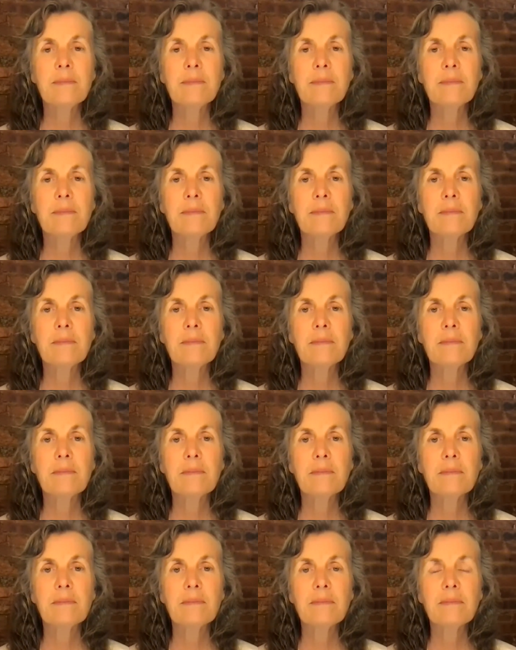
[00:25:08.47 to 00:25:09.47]

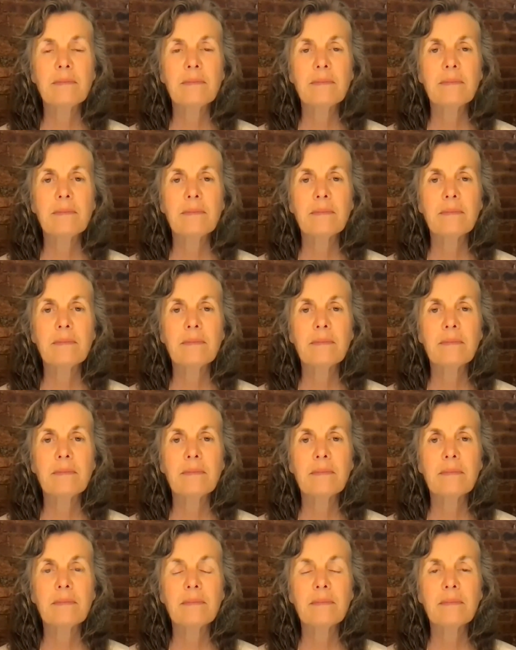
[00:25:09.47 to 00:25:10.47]

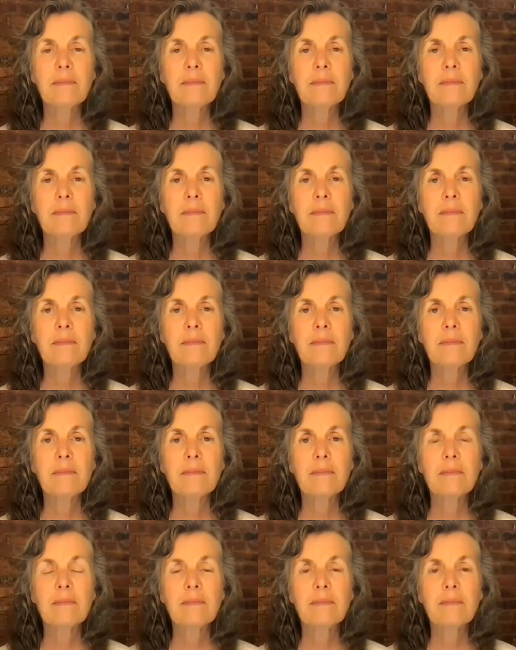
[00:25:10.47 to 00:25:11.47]

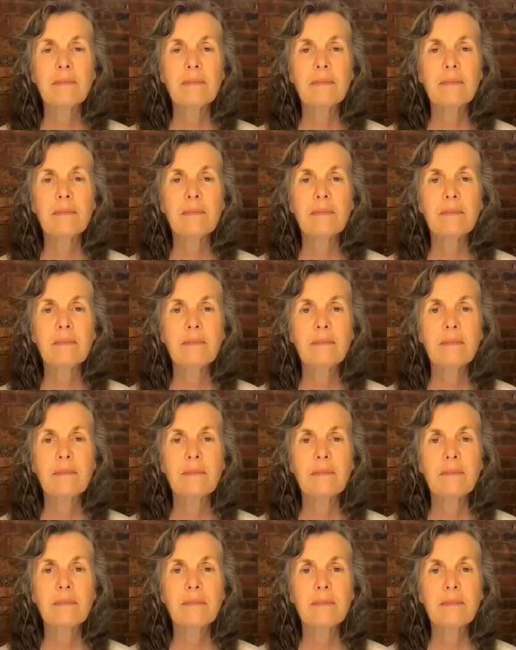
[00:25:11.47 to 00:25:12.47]

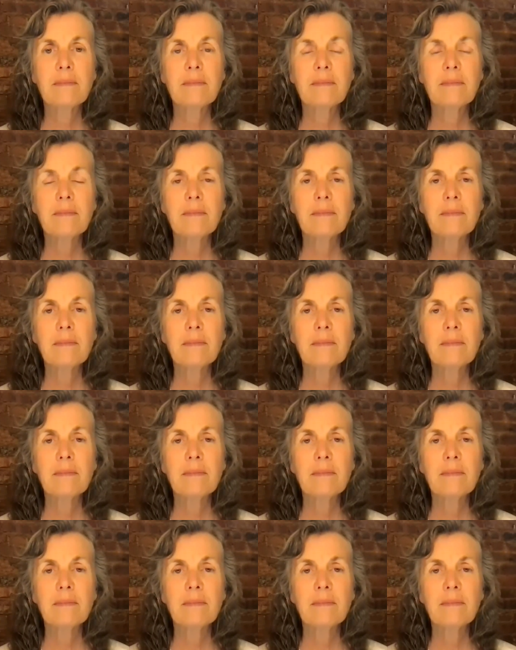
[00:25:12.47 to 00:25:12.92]
(silence)